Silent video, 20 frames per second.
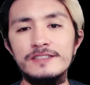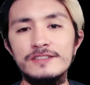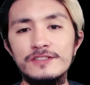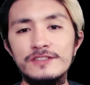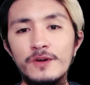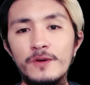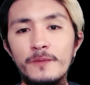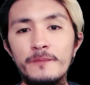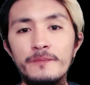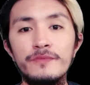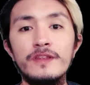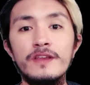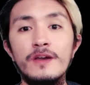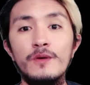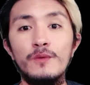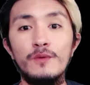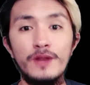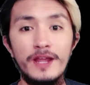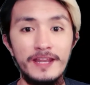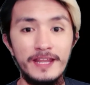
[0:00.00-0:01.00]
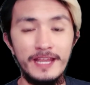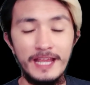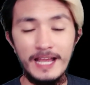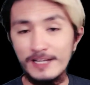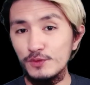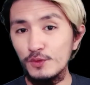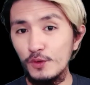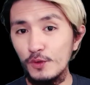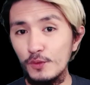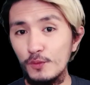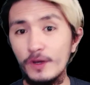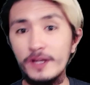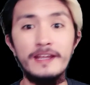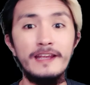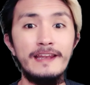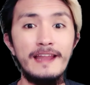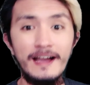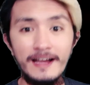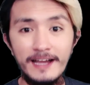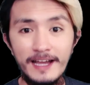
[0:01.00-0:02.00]
So wala na'y hassle, wala na'y
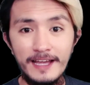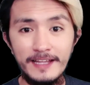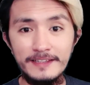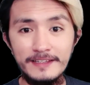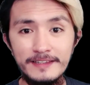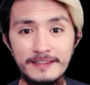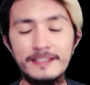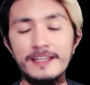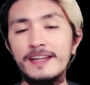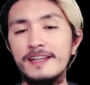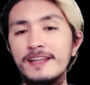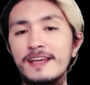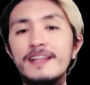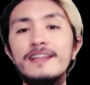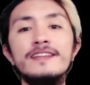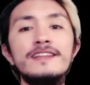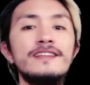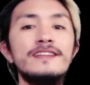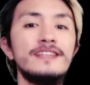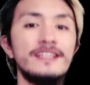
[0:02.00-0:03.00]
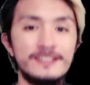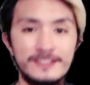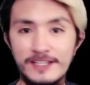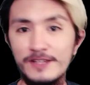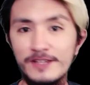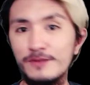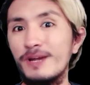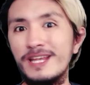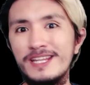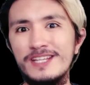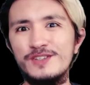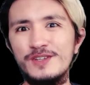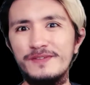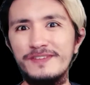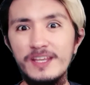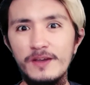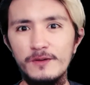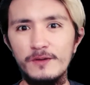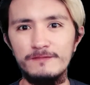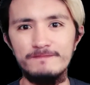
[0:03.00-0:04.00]
langan, tara na, let's get right into the
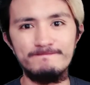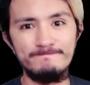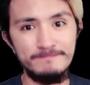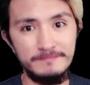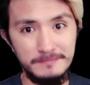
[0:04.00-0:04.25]
video.